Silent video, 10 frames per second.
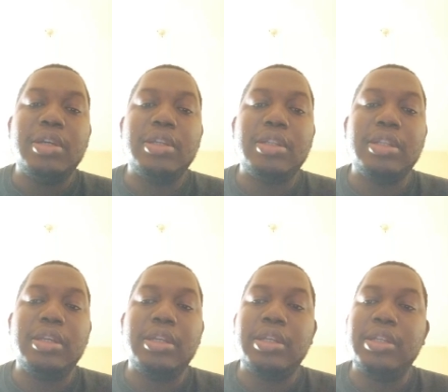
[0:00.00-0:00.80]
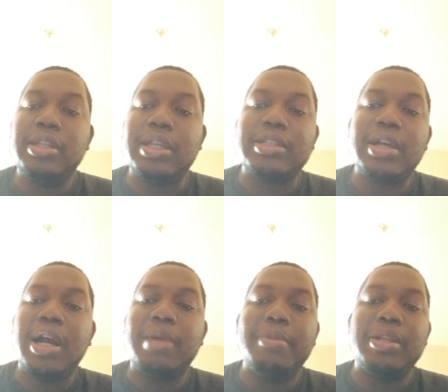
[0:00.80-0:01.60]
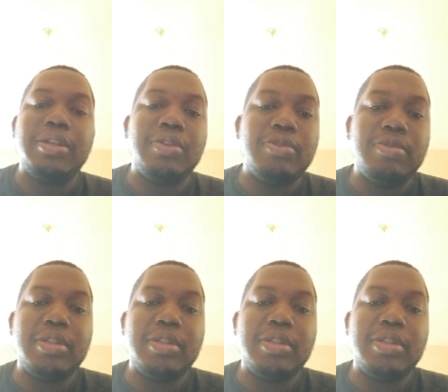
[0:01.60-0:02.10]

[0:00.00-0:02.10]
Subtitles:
the next harmonic note